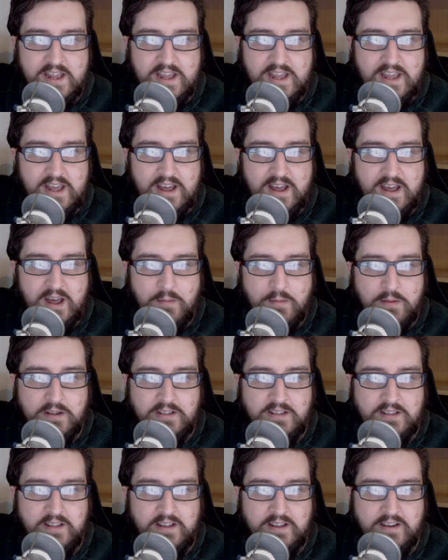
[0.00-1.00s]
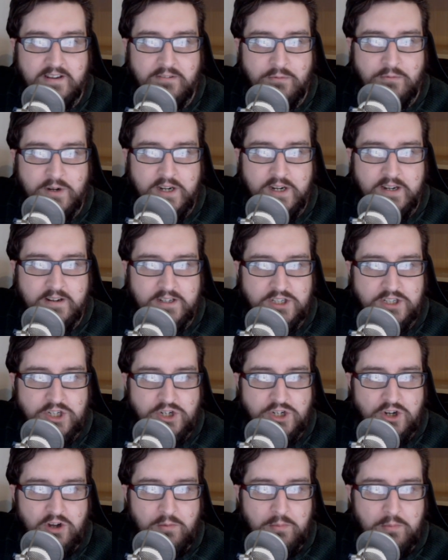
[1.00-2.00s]
I think they did a really nice
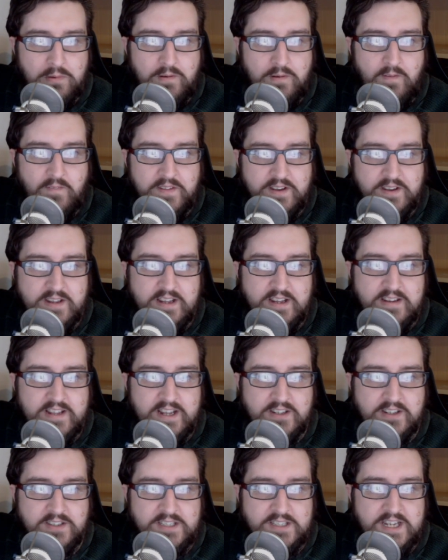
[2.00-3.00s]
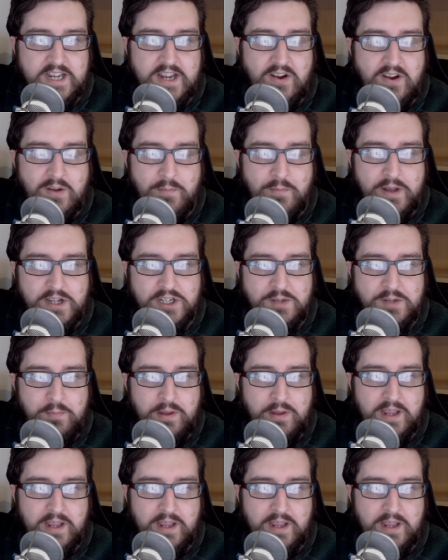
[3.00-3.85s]
job on the details here. It managed to pick